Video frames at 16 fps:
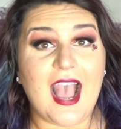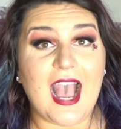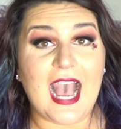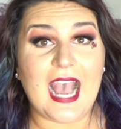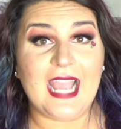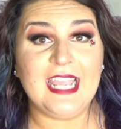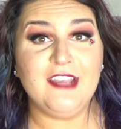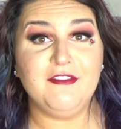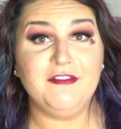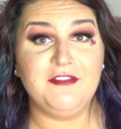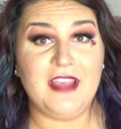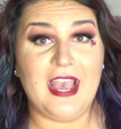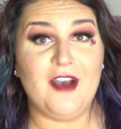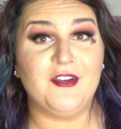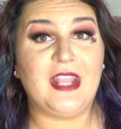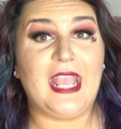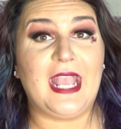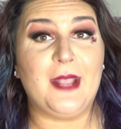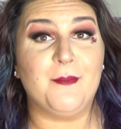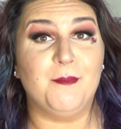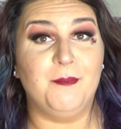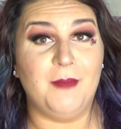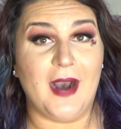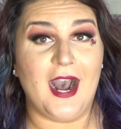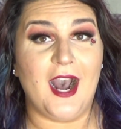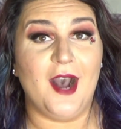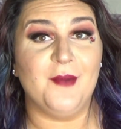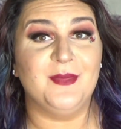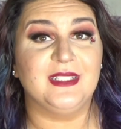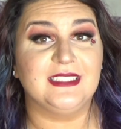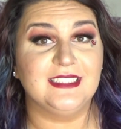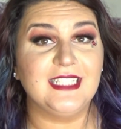I have found a
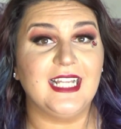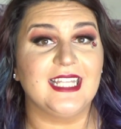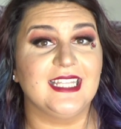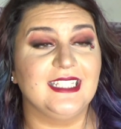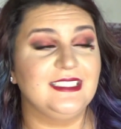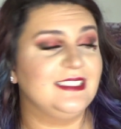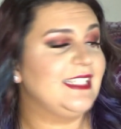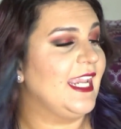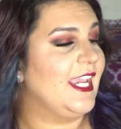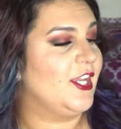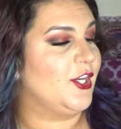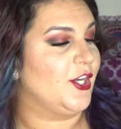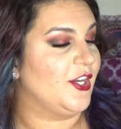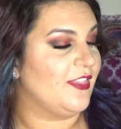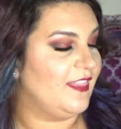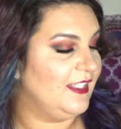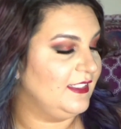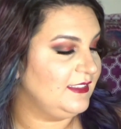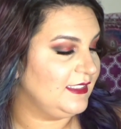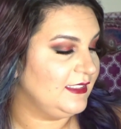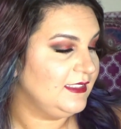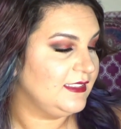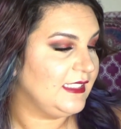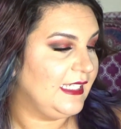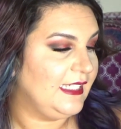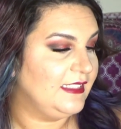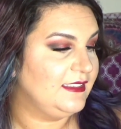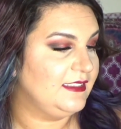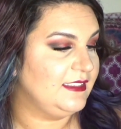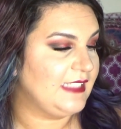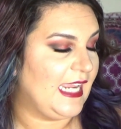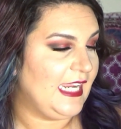bomb sunless tanner. This is the
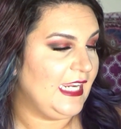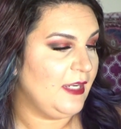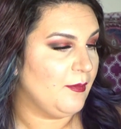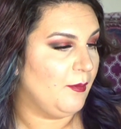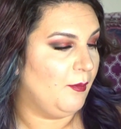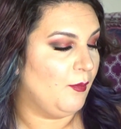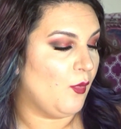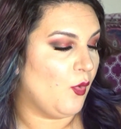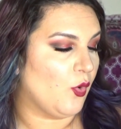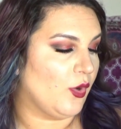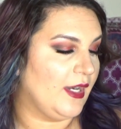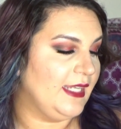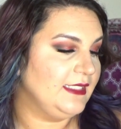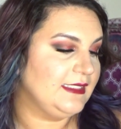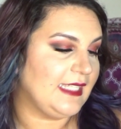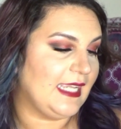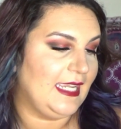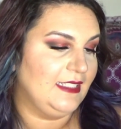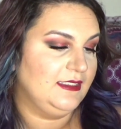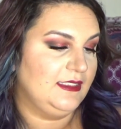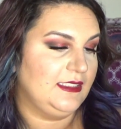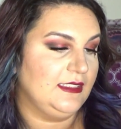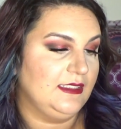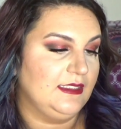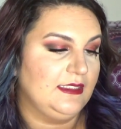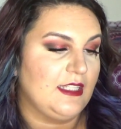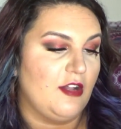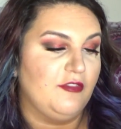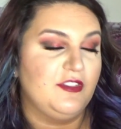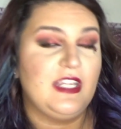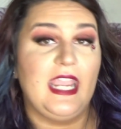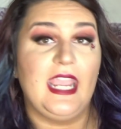St. Morris Instant
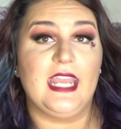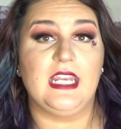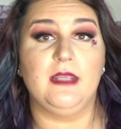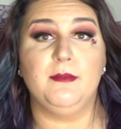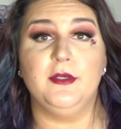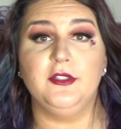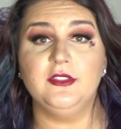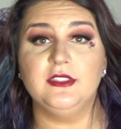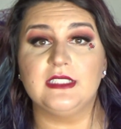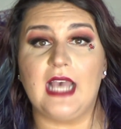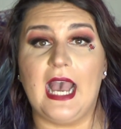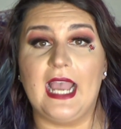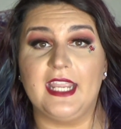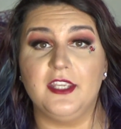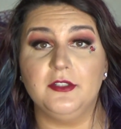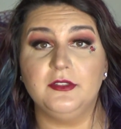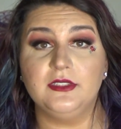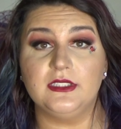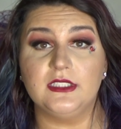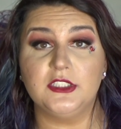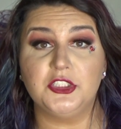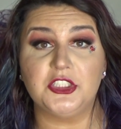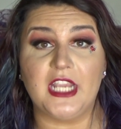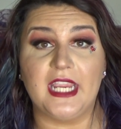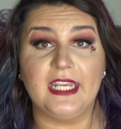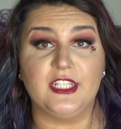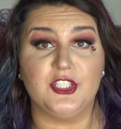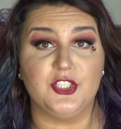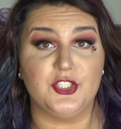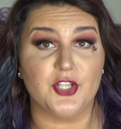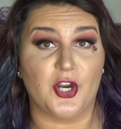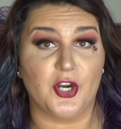Self Tanning Mousse. I use the shade
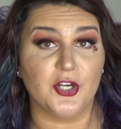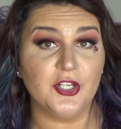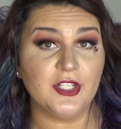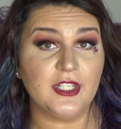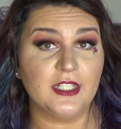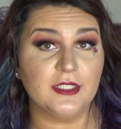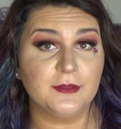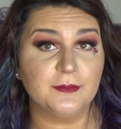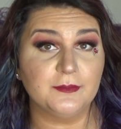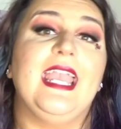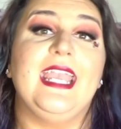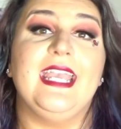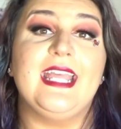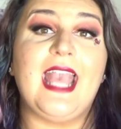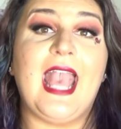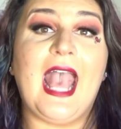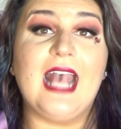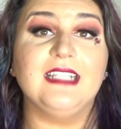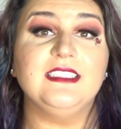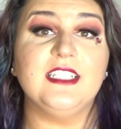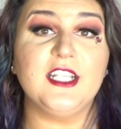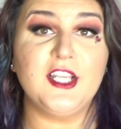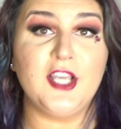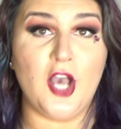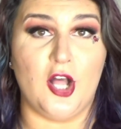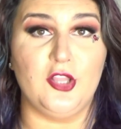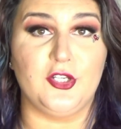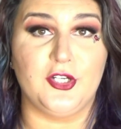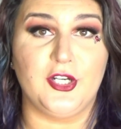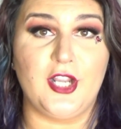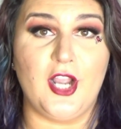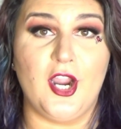Dark. It has a
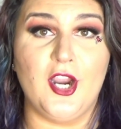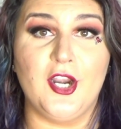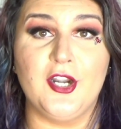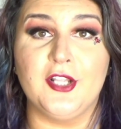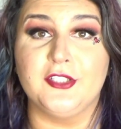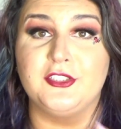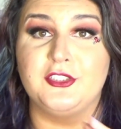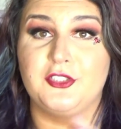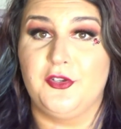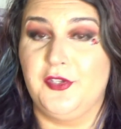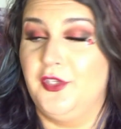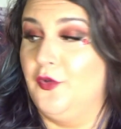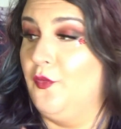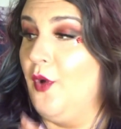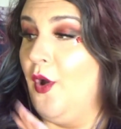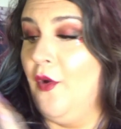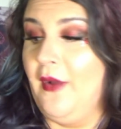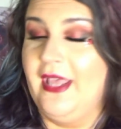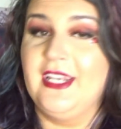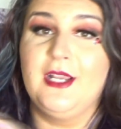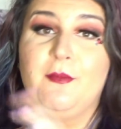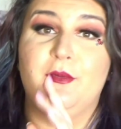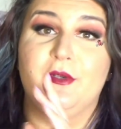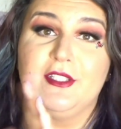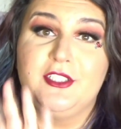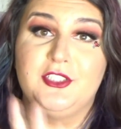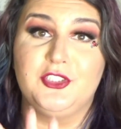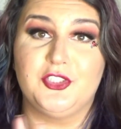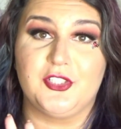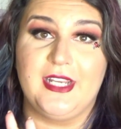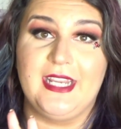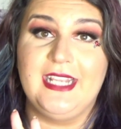color guard so you won't end up with
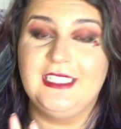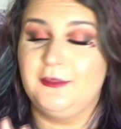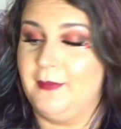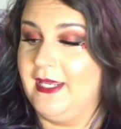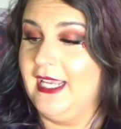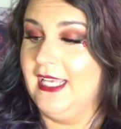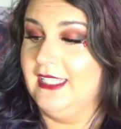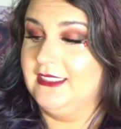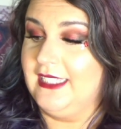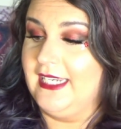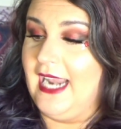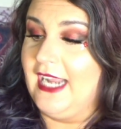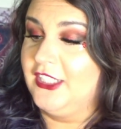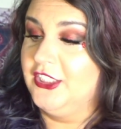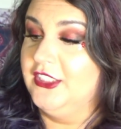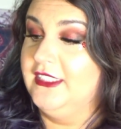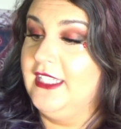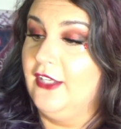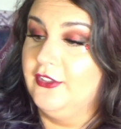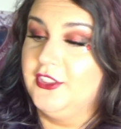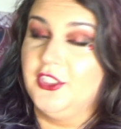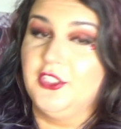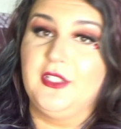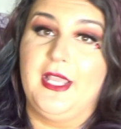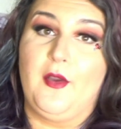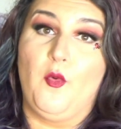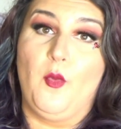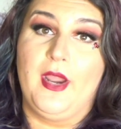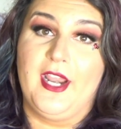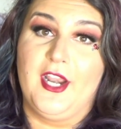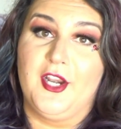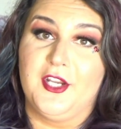streaks because it actually tells you like
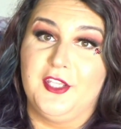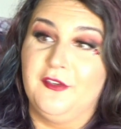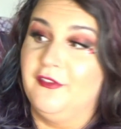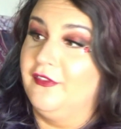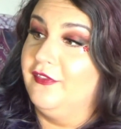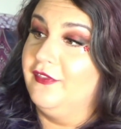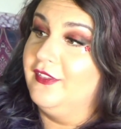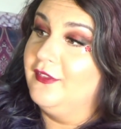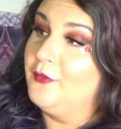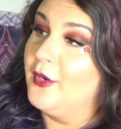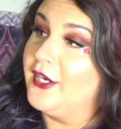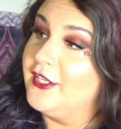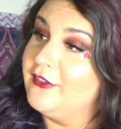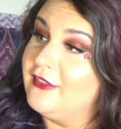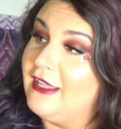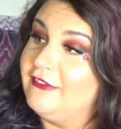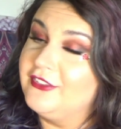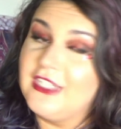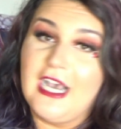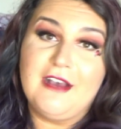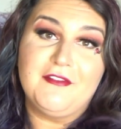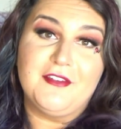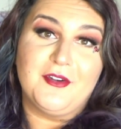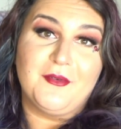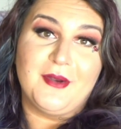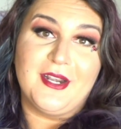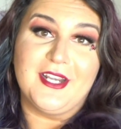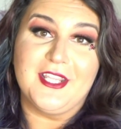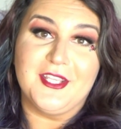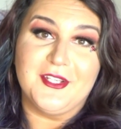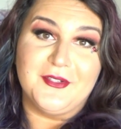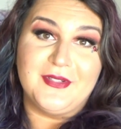where you left off and
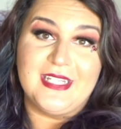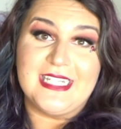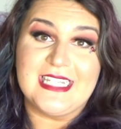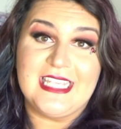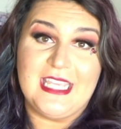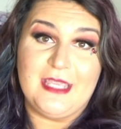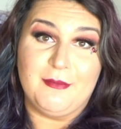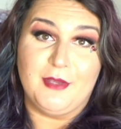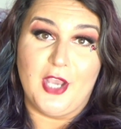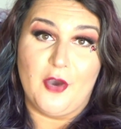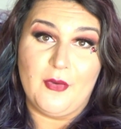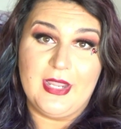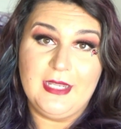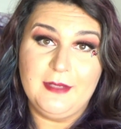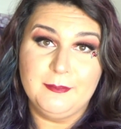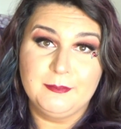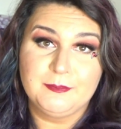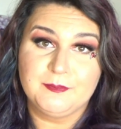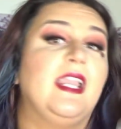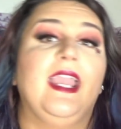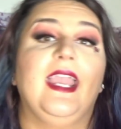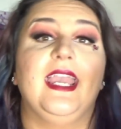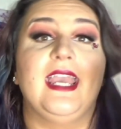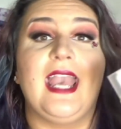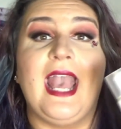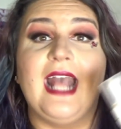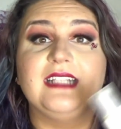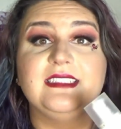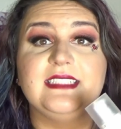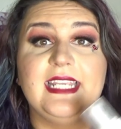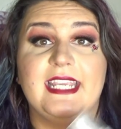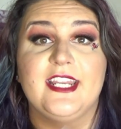where you need to keep going. It
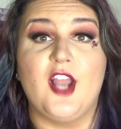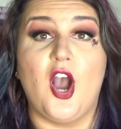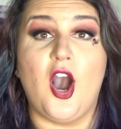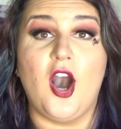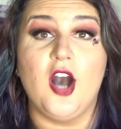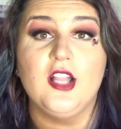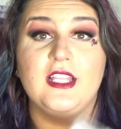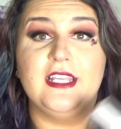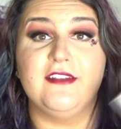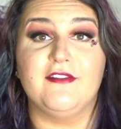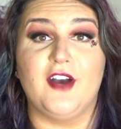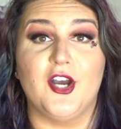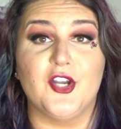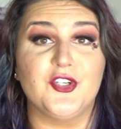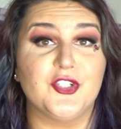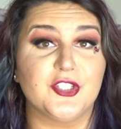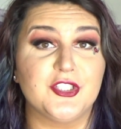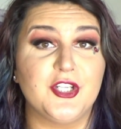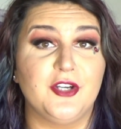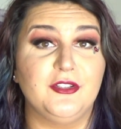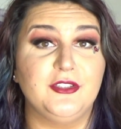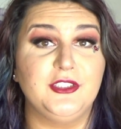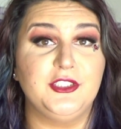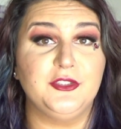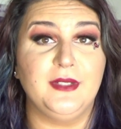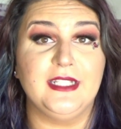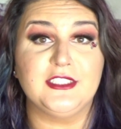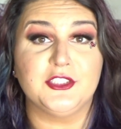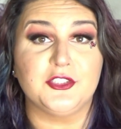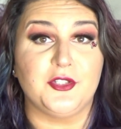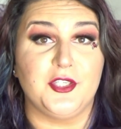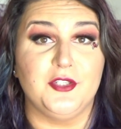has like an olive undertone to
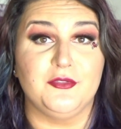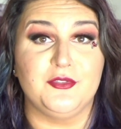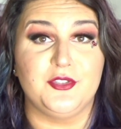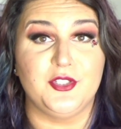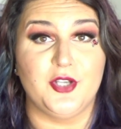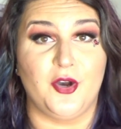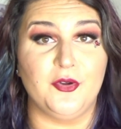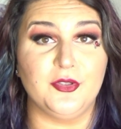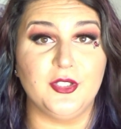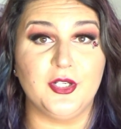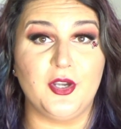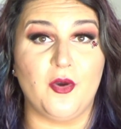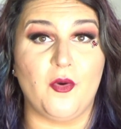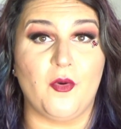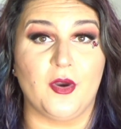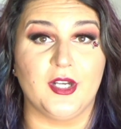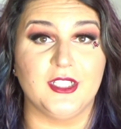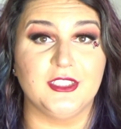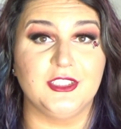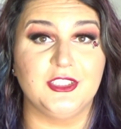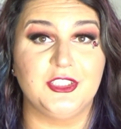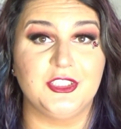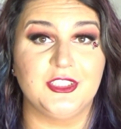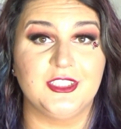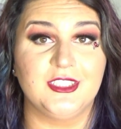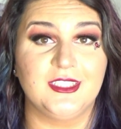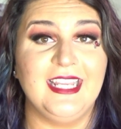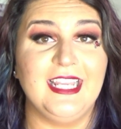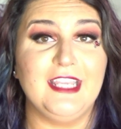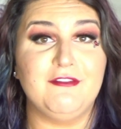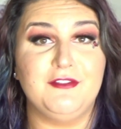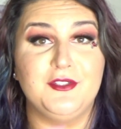it so you don't look orange.
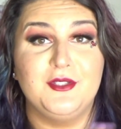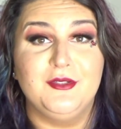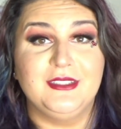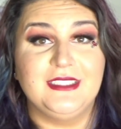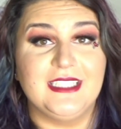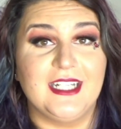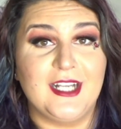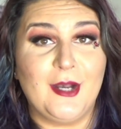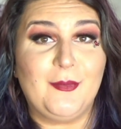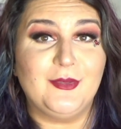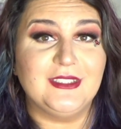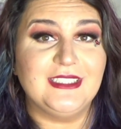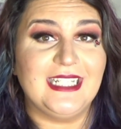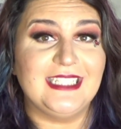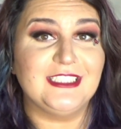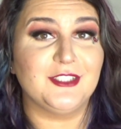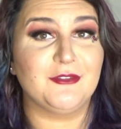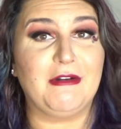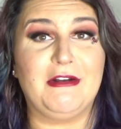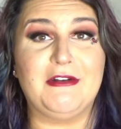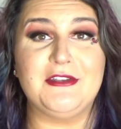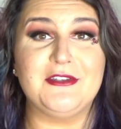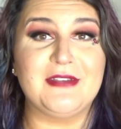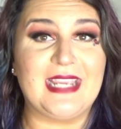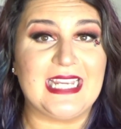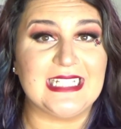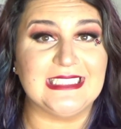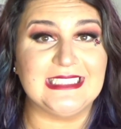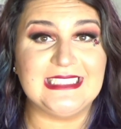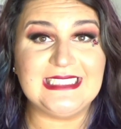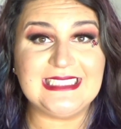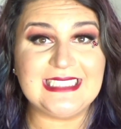If you use it a couple days in a row, you get
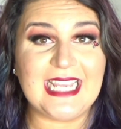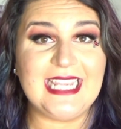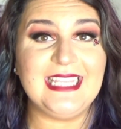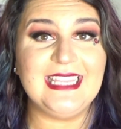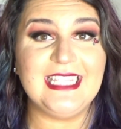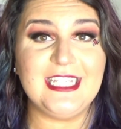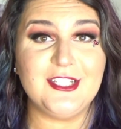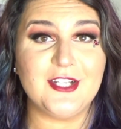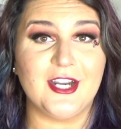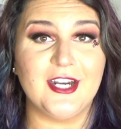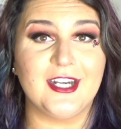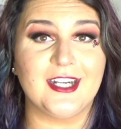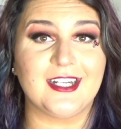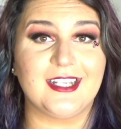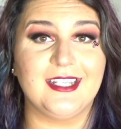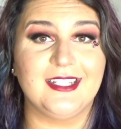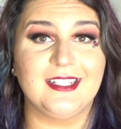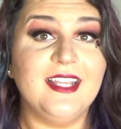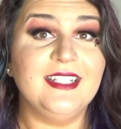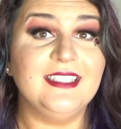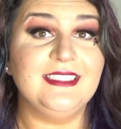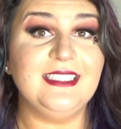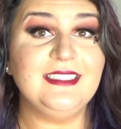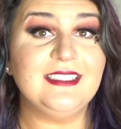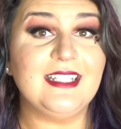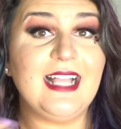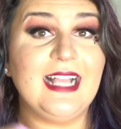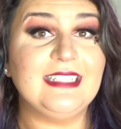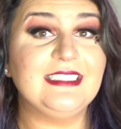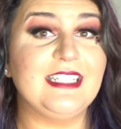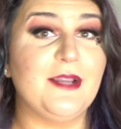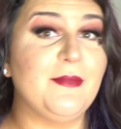insanely dark. Since the
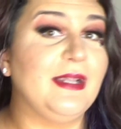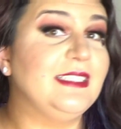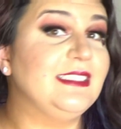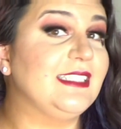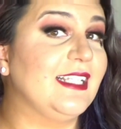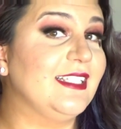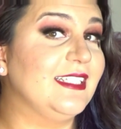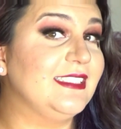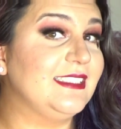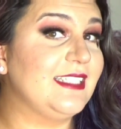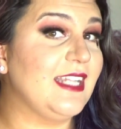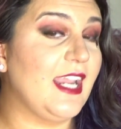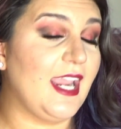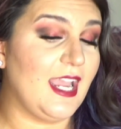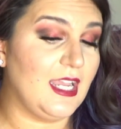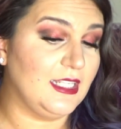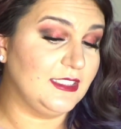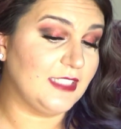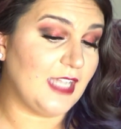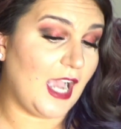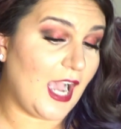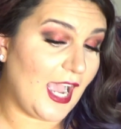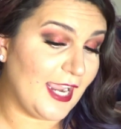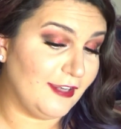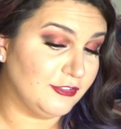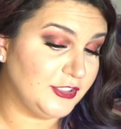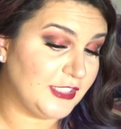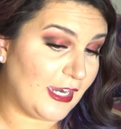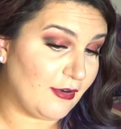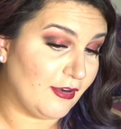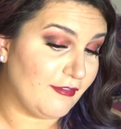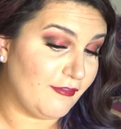last time I sunless tanned, I have
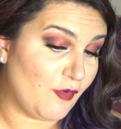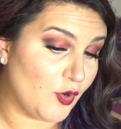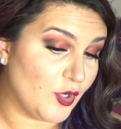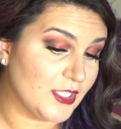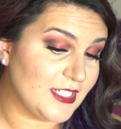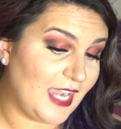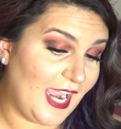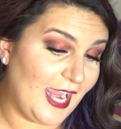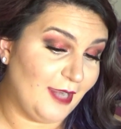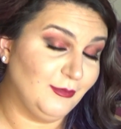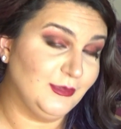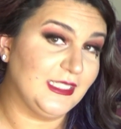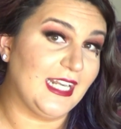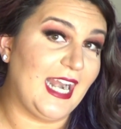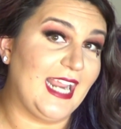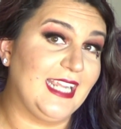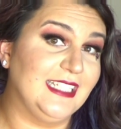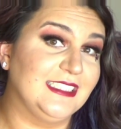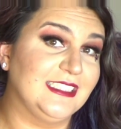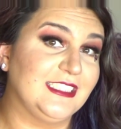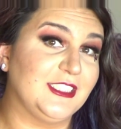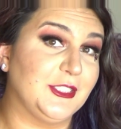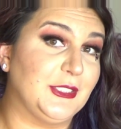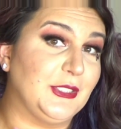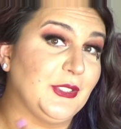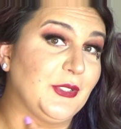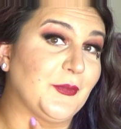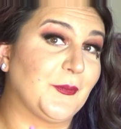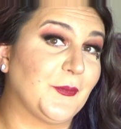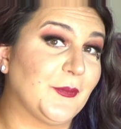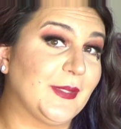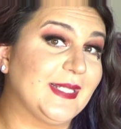showered 4 times and I can
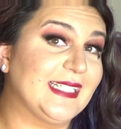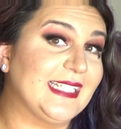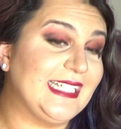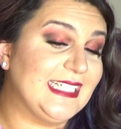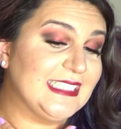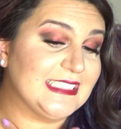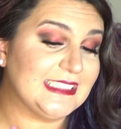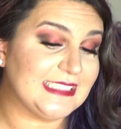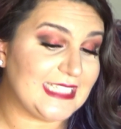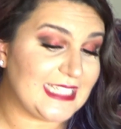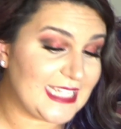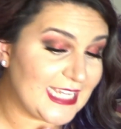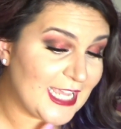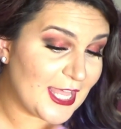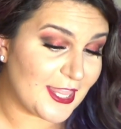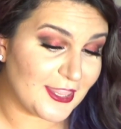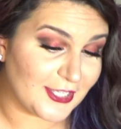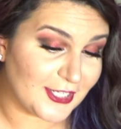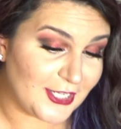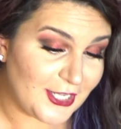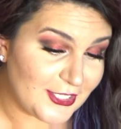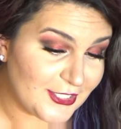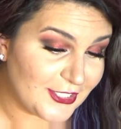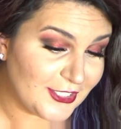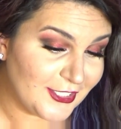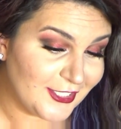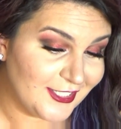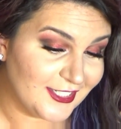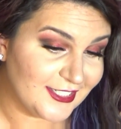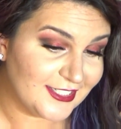still really see the color.